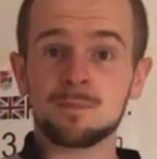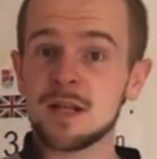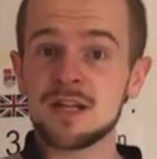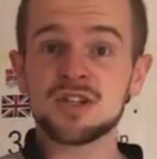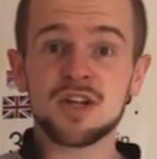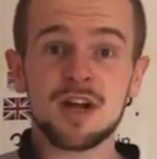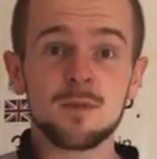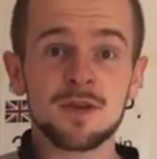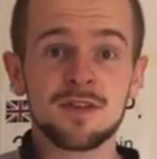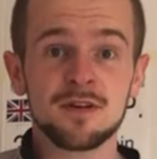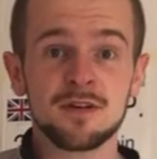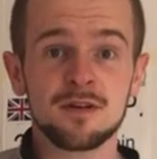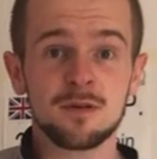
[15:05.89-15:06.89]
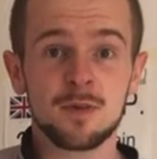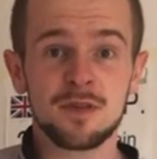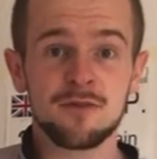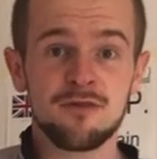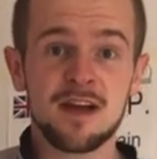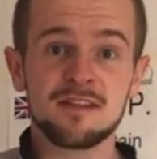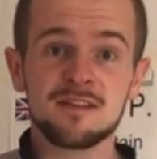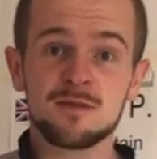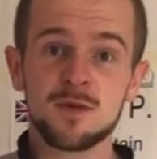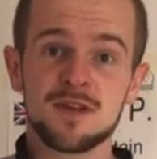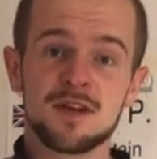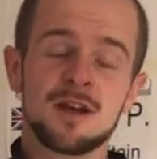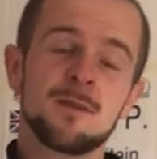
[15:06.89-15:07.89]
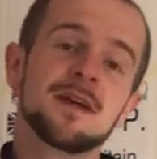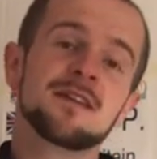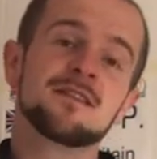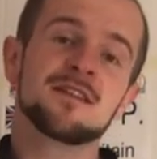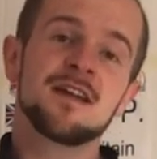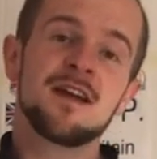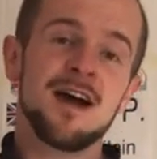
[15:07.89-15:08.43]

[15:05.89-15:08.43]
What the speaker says: please share it with your friends, with your clubmates,